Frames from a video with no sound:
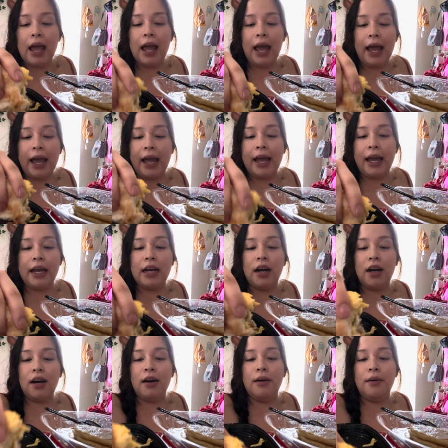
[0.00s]
a,
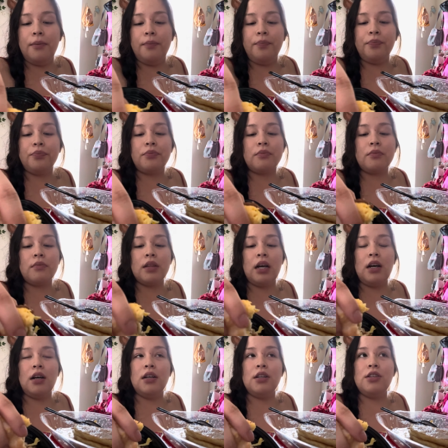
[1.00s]
um,
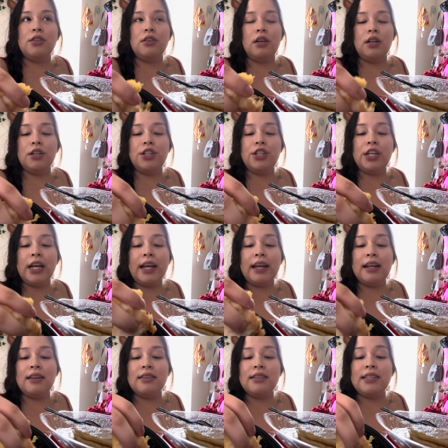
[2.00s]
a, a
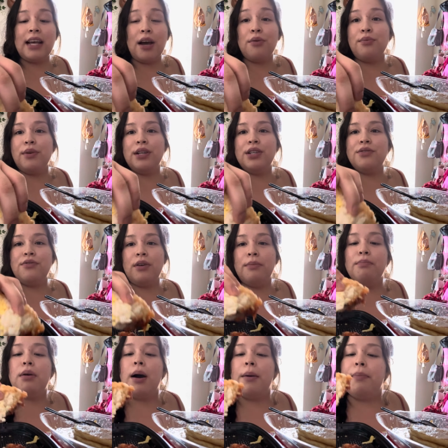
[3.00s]
chicken sandwich
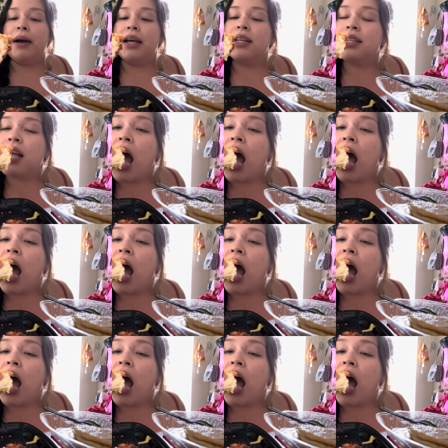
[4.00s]
from Popeyes.